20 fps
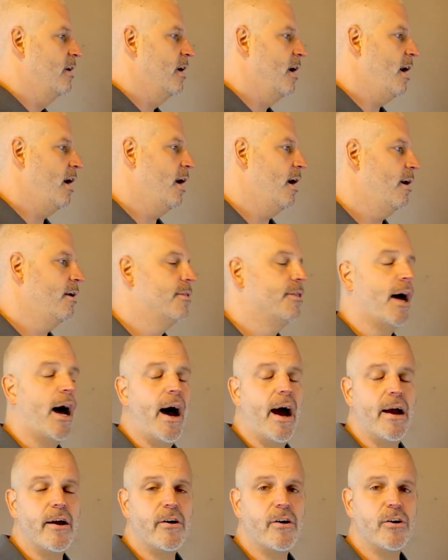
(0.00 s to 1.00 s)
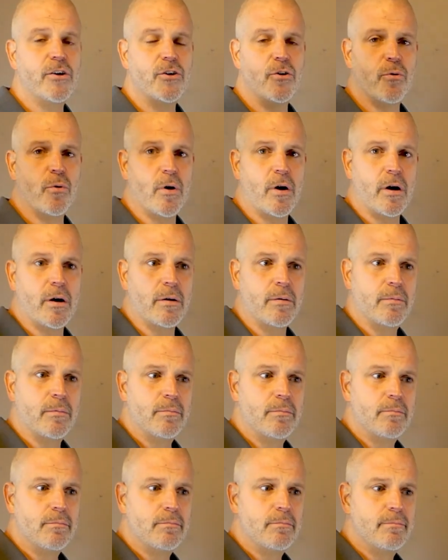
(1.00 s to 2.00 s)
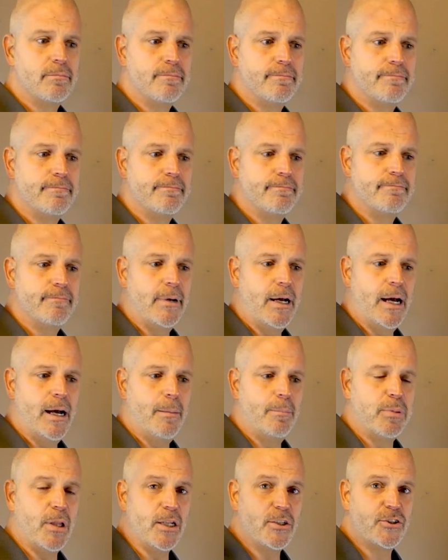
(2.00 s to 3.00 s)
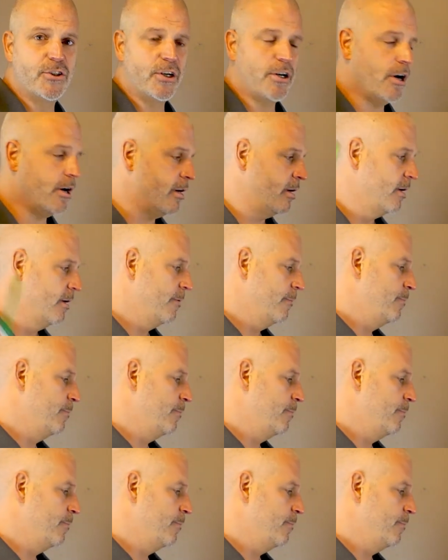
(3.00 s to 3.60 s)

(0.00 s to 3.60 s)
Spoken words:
The higher your blood sugar,